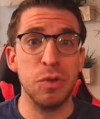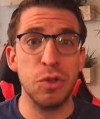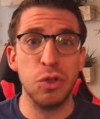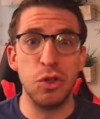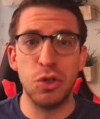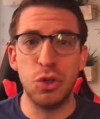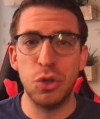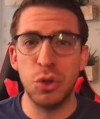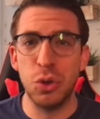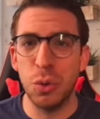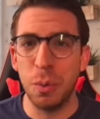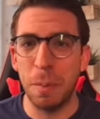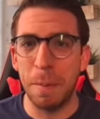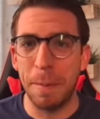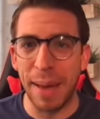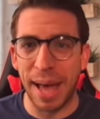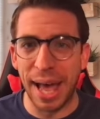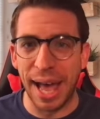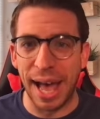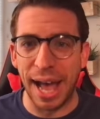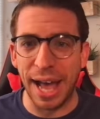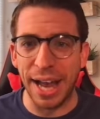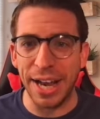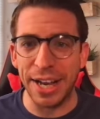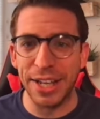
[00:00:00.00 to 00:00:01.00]
too
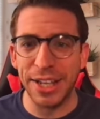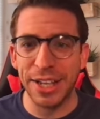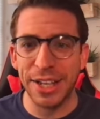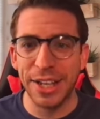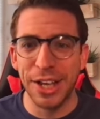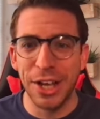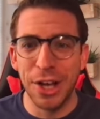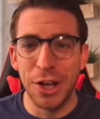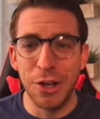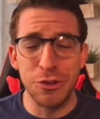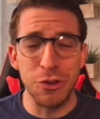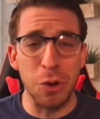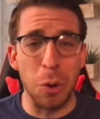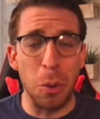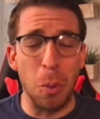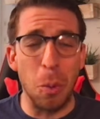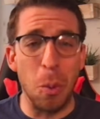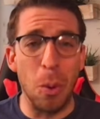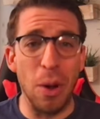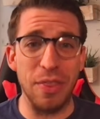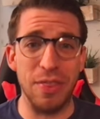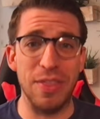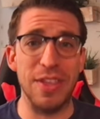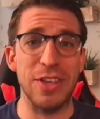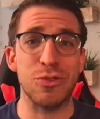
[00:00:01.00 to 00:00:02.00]
bad. So,
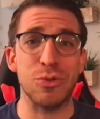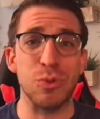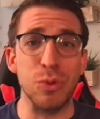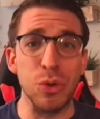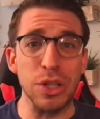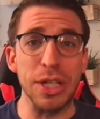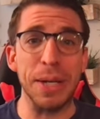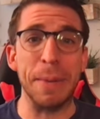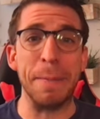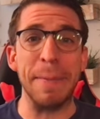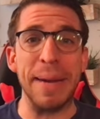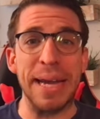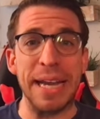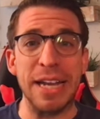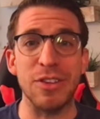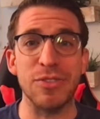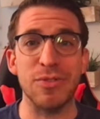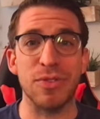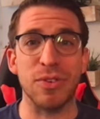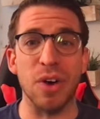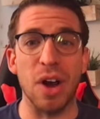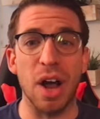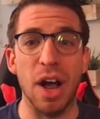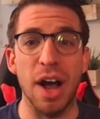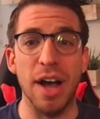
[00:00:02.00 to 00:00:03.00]
what this really means
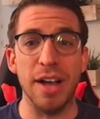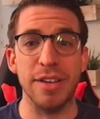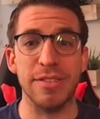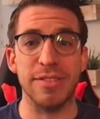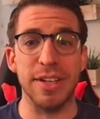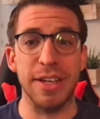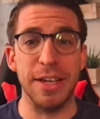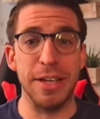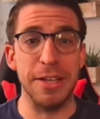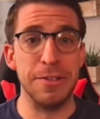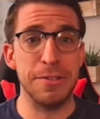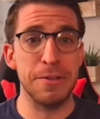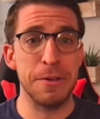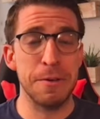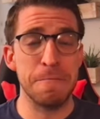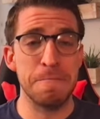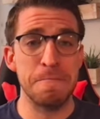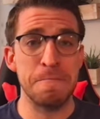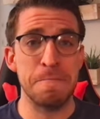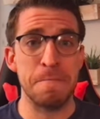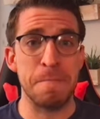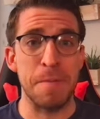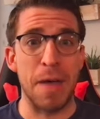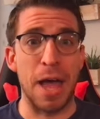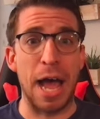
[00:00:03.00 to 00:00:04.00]
for us is
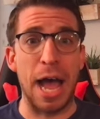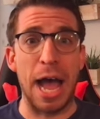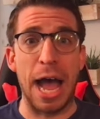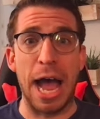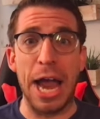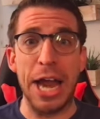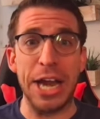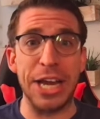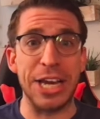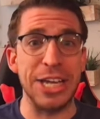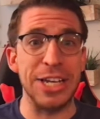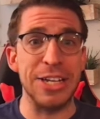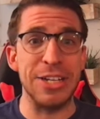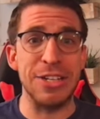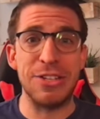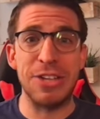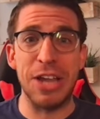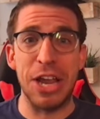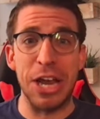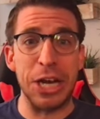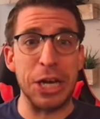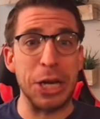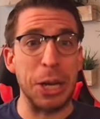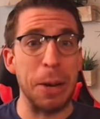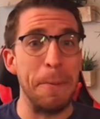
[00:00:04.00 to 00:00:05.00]
I can
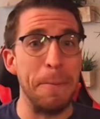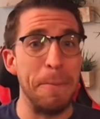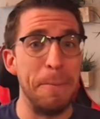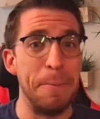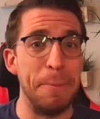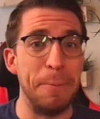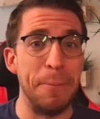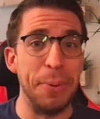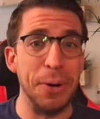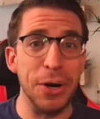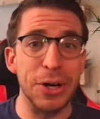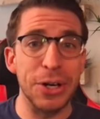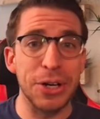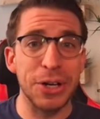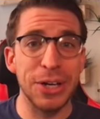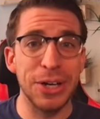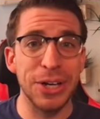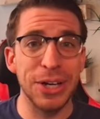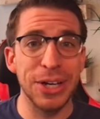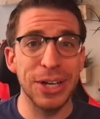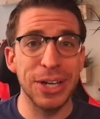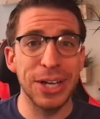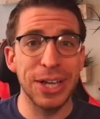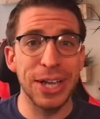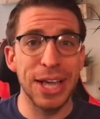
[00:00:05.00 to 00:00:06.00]
take a
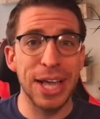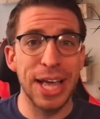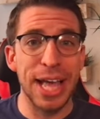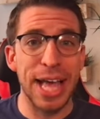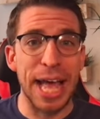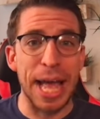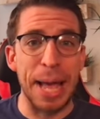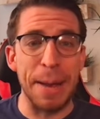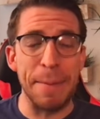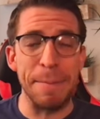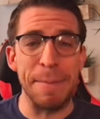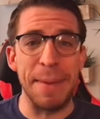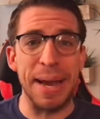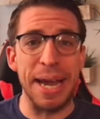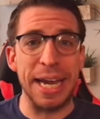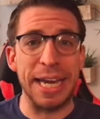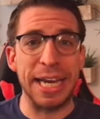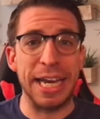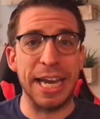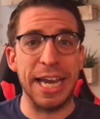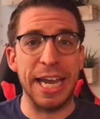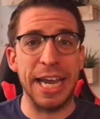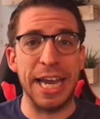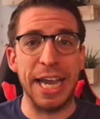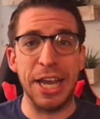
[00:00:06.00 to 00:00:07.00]
book and
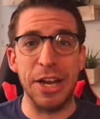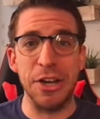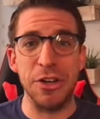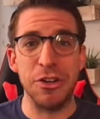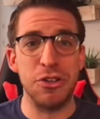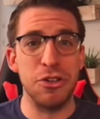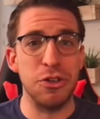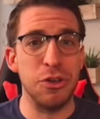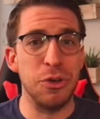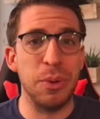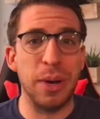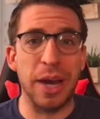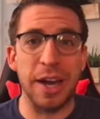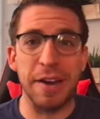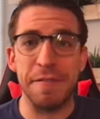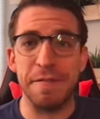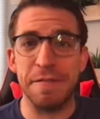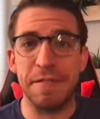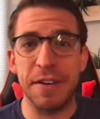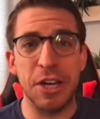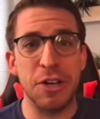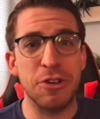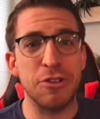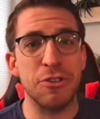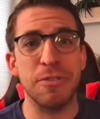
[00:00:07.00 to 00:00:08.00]
make it into a
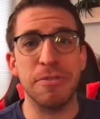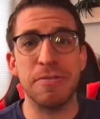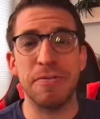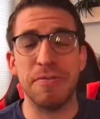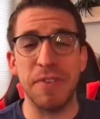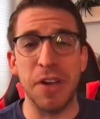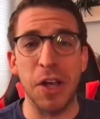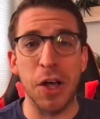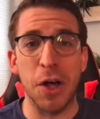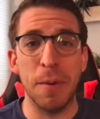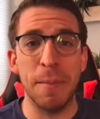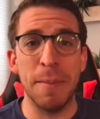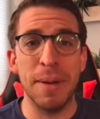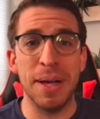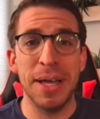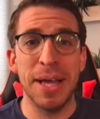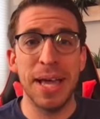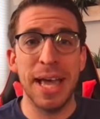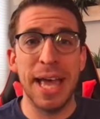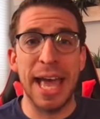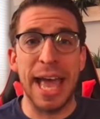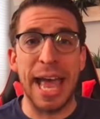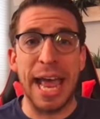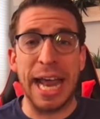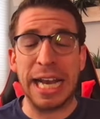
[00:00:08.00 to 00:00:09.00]
feature film
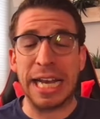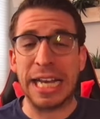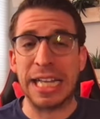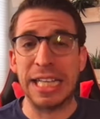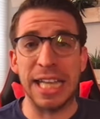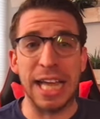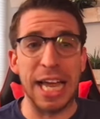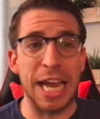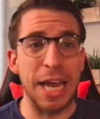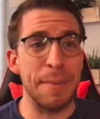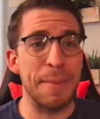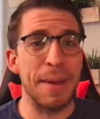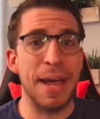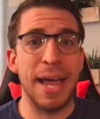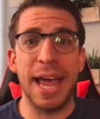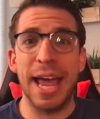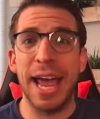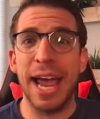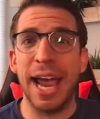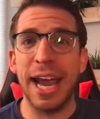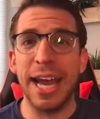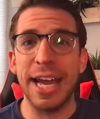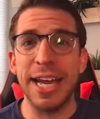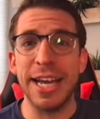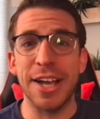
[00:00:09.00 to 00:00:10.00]
and claim,
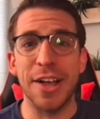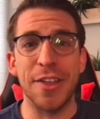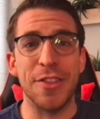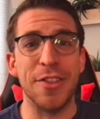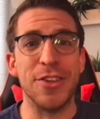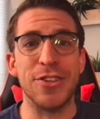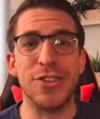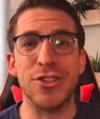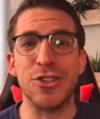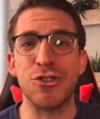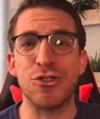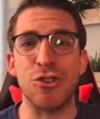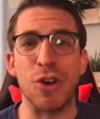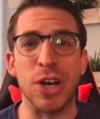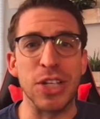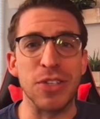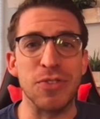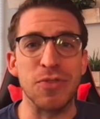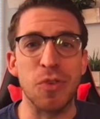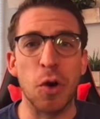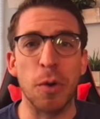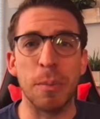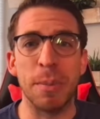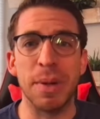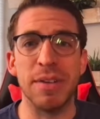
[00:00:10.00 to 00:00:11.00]
hey, this is
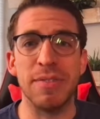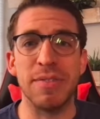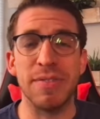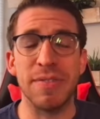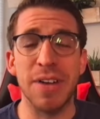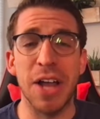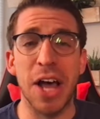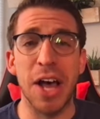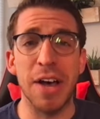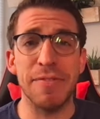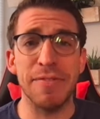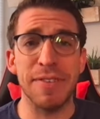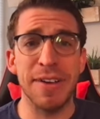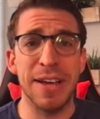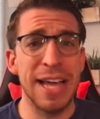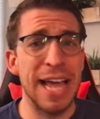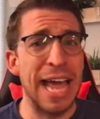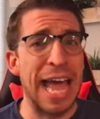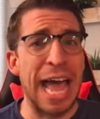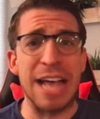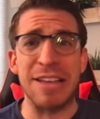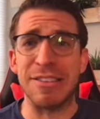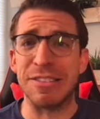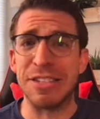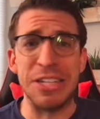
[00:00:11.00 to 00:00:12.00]
transformative enough,
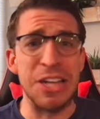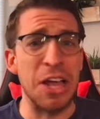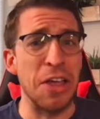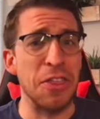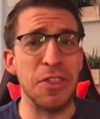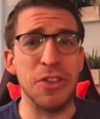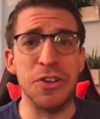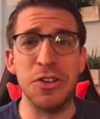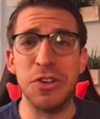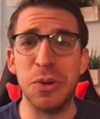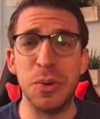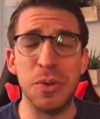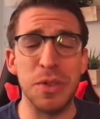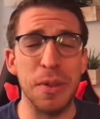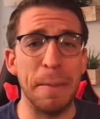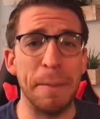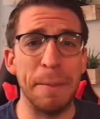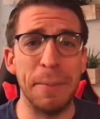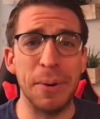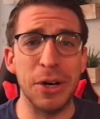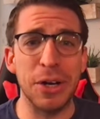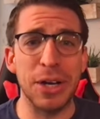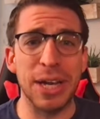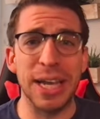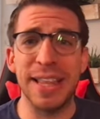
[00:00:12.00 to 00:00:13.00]
has nothing to do with the
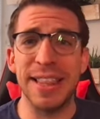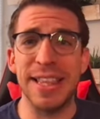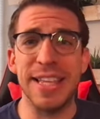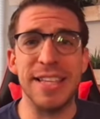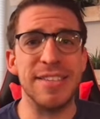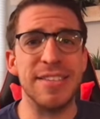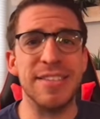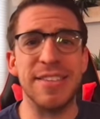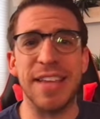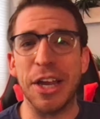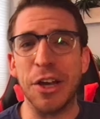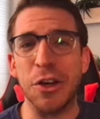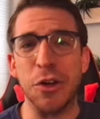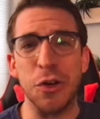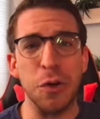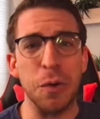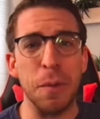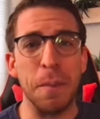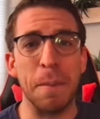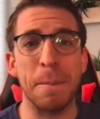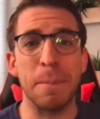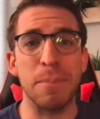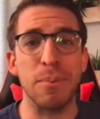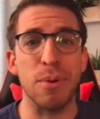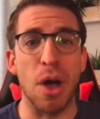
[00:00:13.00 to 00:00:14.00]
book, this is a
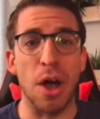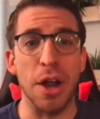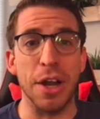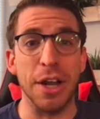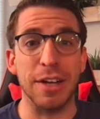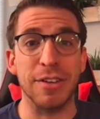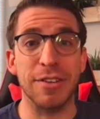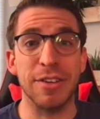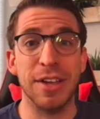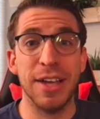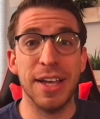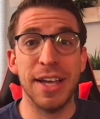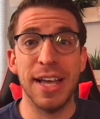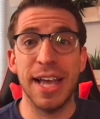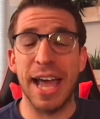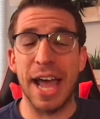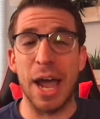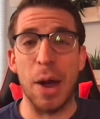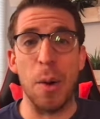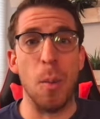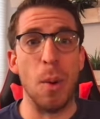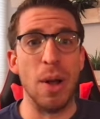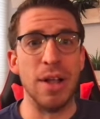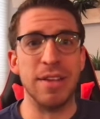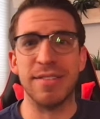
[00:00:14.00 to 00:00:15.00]
new product.
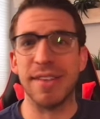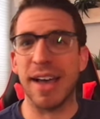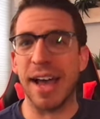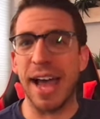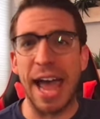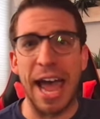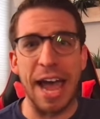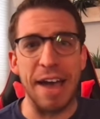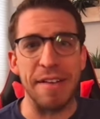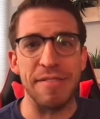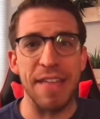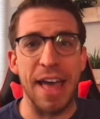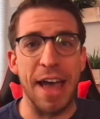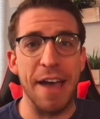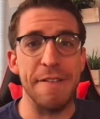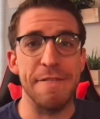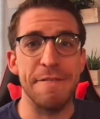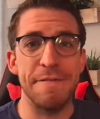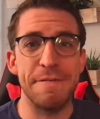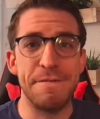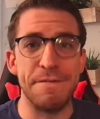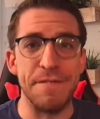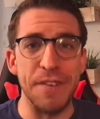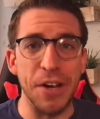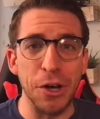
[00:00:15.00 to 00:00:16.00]
And once I have
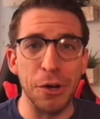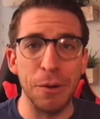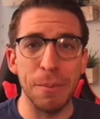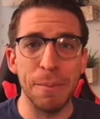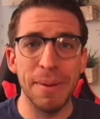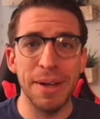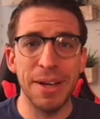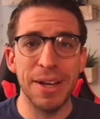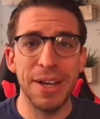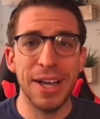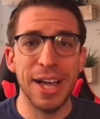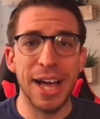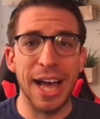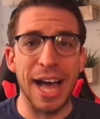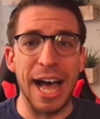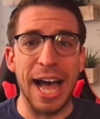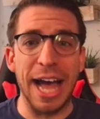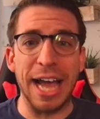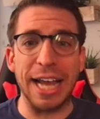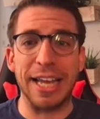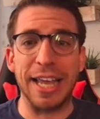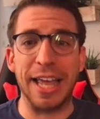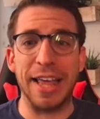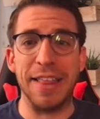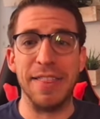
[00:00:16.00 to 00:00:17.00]
that film,
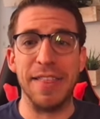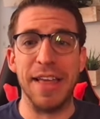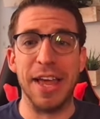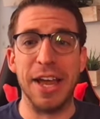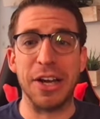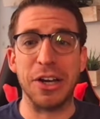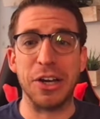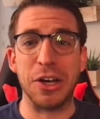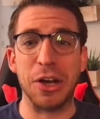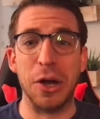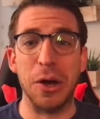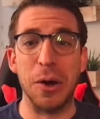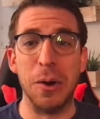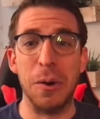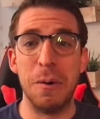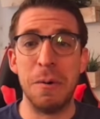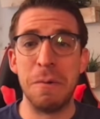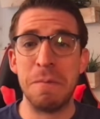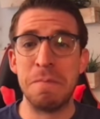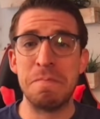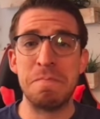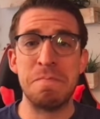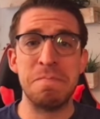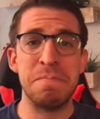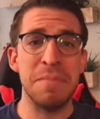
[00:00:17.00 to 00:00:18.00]
I can then go,
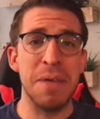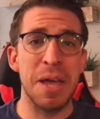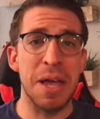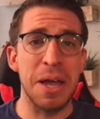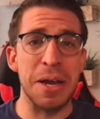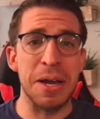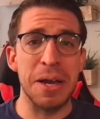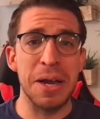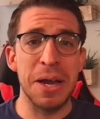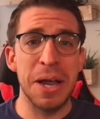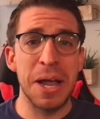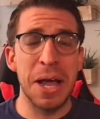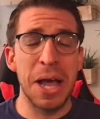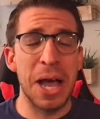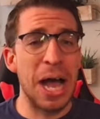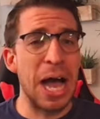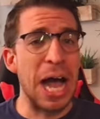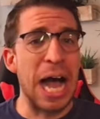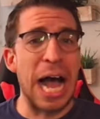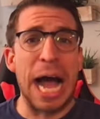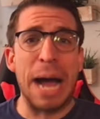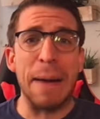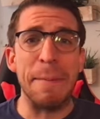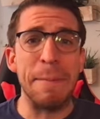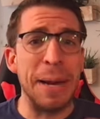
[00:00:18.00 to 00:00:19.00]
hey,
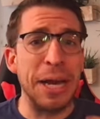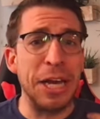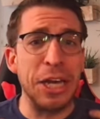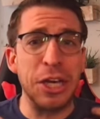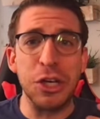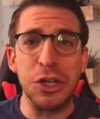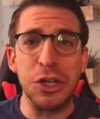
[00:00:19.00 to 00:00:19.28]
I'm making